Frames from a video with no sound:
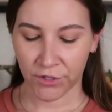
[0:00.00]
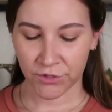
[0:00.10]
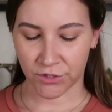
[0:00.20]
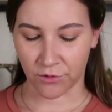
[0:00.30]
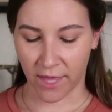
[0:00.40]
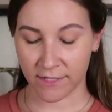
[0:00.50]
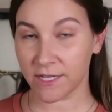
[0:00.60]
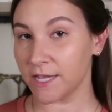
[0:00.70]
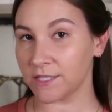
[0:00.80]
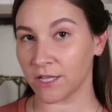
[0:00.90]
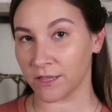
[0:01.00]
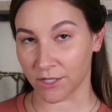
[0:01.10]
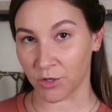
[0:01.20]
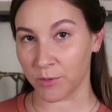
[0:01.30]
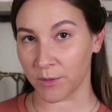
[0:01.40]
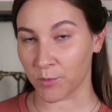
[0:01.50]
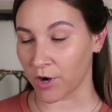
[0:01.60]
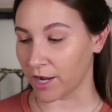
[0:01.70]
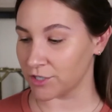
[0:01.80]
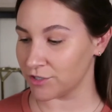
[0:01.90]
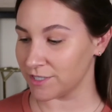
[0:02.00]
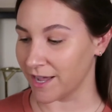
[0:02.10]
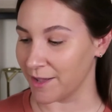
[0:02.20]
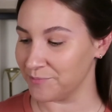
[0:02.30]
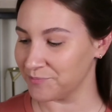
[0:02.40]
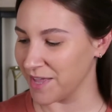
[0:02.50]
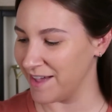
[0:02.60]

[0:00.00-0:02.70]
So that takes a little bit more extra time,